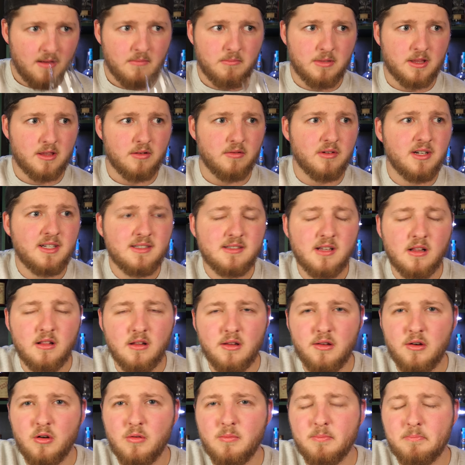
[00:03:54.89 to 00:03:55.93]
but there is a
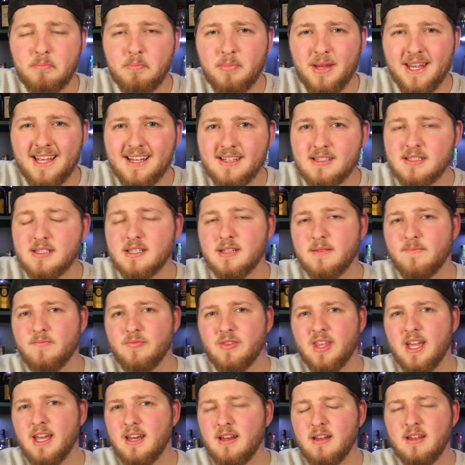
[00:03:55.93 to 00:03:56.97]
little bit,
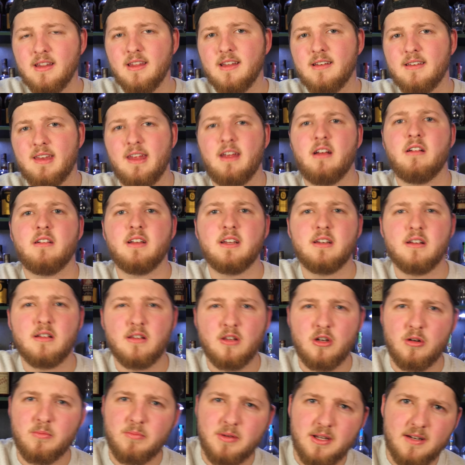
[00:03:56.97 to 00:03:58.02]
kind of in the tail end, a
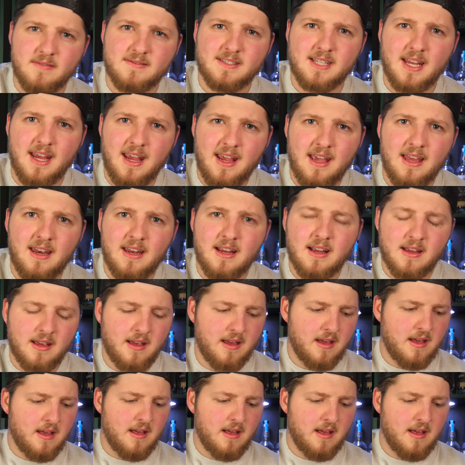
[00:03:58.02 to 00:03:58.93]
little bit of tannic